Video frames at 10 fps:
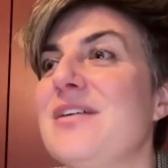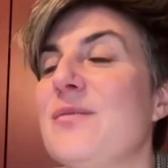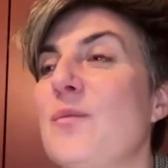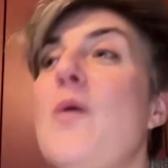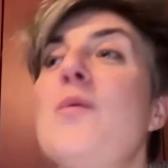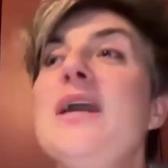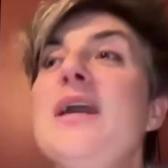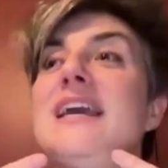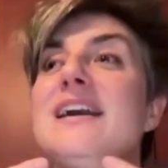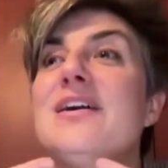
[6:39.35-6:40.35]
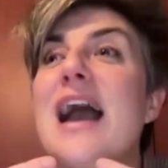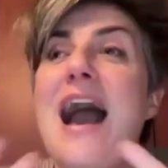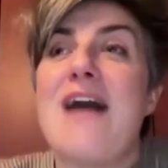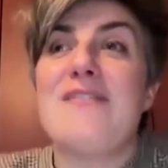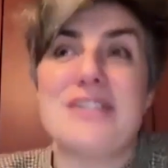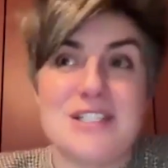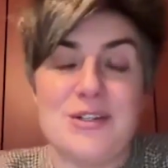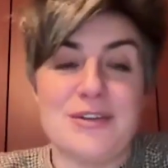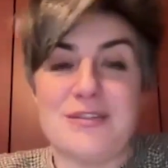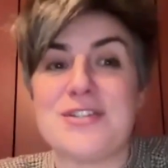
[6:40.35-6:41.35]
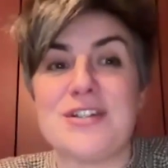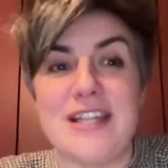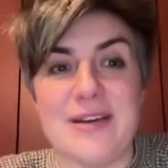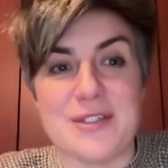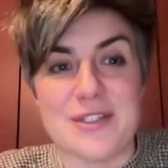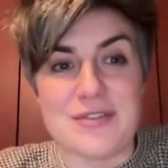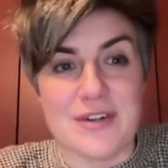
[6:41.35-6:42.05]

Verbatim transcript: what we have as a universal language